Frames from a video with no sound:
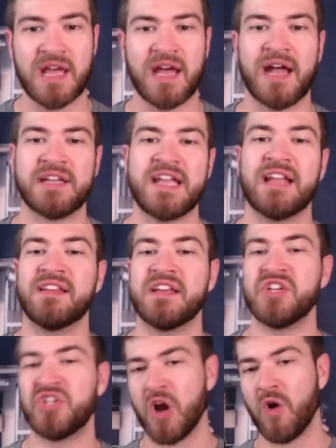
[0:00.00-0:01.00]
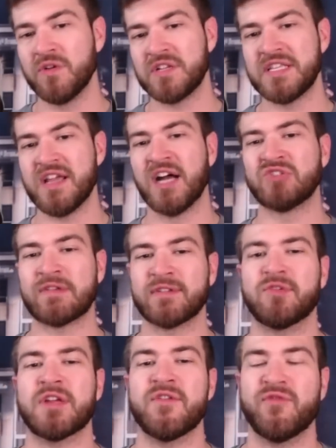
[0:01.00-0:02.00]
D'Anthony Jones, the
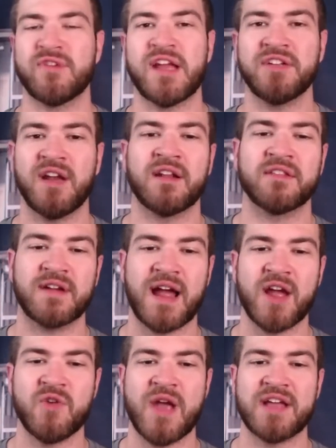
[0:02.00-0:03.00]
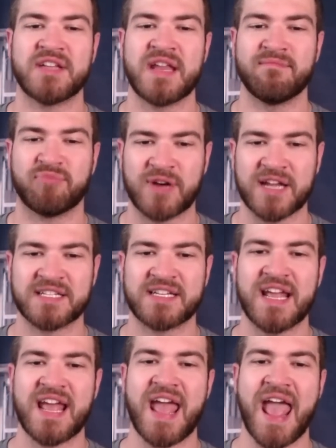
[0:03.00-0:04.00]
undrafted rookie free agent, another guy who has impressed
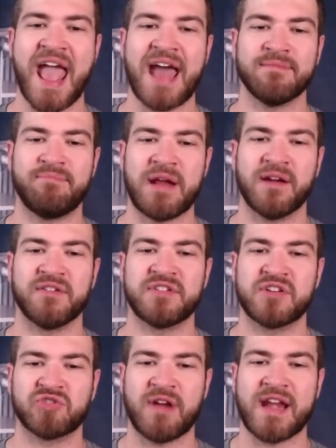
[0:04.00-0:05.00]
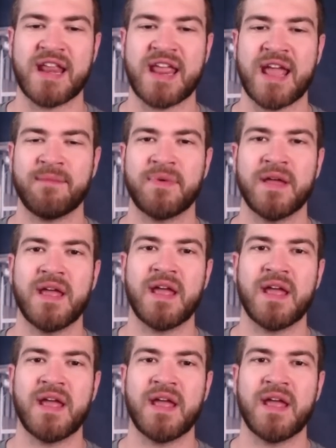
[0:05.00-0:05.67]
at Bears training camp.